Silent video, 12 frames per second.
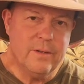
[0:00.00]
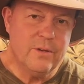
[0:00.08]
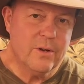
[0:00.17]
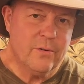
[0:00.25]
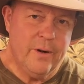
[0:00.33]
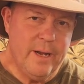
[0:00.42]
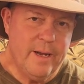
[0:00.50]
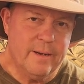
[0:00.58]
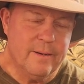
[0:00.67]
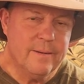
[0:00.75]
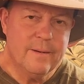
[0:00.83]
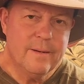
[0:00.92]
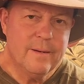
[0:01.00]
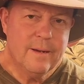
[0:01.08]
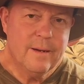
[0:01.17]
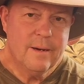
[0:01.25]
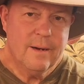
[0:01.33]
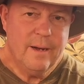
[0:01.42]
Ukraine
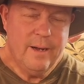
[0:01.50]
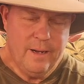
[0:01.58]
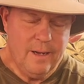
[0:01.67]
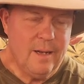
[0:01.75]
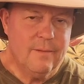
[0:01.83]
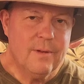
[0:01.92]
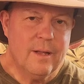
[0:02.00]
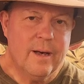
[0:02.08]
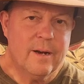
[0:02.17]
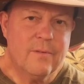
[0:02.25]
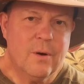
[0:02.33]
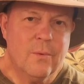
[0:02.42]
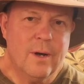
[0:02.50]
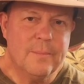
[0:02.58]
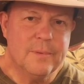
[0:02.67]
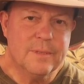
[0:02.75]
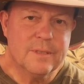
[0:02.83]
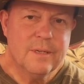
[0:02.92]
hell of a lot of our
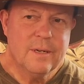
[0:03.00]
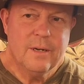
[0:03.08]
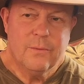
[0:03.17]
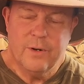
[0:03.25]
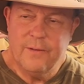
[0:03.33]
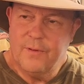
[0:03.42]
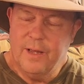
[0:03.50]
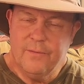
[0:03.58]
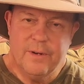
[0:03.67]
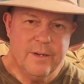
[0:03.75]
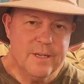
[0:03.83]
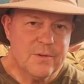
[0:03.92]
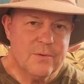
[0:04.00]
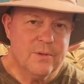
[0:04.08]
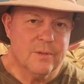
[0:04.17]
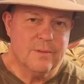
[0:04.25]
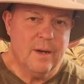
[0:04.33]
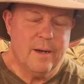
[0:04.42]
weapons. We've given
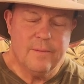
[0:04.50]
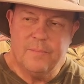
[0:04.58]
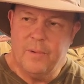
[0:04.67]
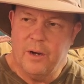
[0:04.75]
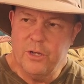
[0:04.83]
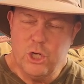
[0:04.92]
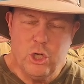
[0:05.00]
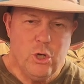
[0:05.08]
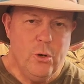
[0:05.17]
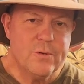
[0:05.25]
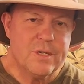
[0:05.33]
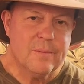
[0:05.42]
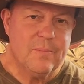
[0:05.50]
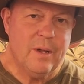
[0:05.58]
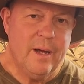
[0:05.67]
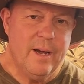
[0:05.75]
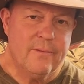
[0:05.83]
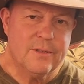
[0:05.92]
Israel a huge
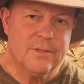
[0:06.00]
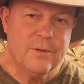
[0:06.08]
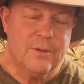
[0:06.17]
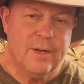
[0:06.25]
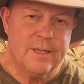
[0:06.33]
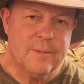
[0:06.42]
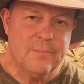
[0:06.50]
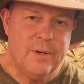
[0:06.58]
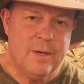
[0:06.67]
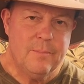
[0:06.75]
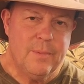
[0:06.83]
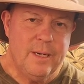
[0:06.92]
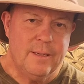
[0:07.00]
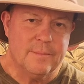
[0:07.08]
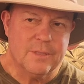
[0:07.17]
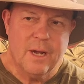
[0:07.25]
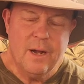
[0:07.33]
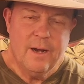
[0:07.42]
supply of our 2,000-pound
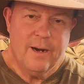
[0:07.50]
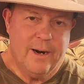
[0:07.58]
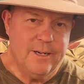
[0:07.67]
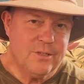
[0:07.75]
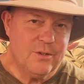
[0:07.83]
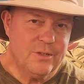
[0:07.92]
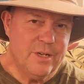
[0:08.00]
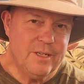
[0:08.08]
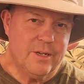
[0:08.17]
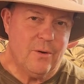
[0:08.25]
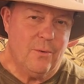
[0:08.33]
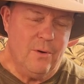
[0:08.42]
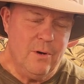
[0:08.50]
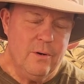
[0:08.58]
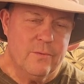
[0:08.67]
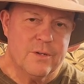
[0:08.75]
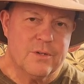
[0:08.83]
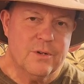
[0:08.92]
bombs. Our strategic
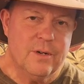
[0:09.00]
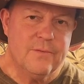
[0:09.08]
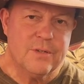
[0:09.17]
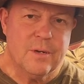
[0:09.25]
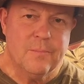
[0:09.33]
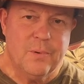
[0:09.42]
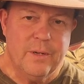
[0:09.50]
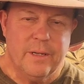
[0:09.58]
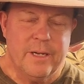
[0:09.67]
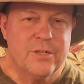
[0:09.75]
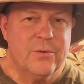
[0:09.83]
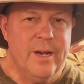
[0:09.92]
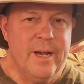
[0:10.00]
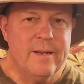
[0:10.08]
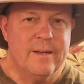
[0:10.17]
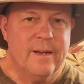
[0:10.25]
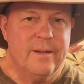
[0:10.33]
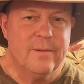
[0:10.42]
oil reserve is completely
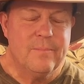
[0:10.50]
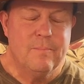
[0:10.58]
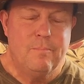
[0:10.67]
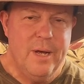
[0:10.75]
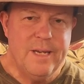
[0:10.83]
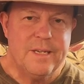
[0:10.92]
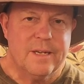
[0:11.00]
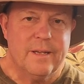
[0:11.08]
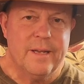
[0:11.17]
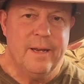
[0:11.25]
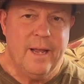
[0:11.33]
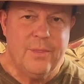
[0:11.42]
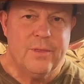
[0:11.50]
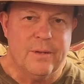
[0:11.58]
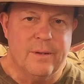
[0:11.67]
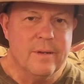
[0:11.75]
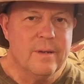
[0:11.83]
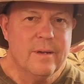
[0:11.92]
drained down to basically nothing.